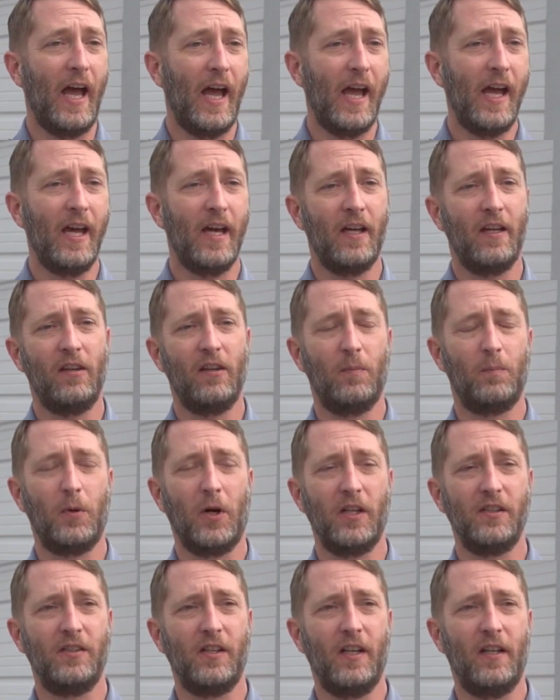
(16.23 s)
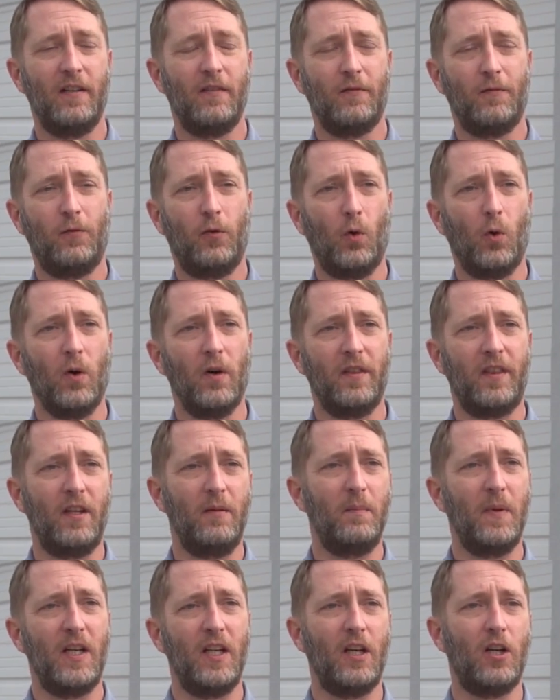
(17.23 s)
and the President for
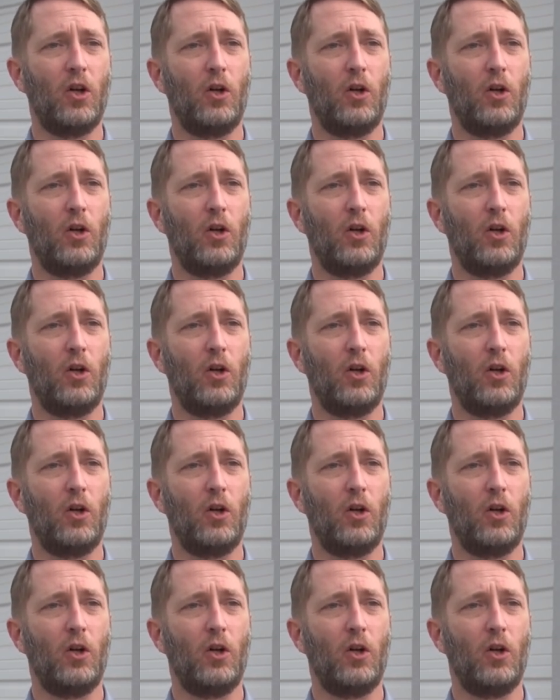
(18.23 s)
the Midi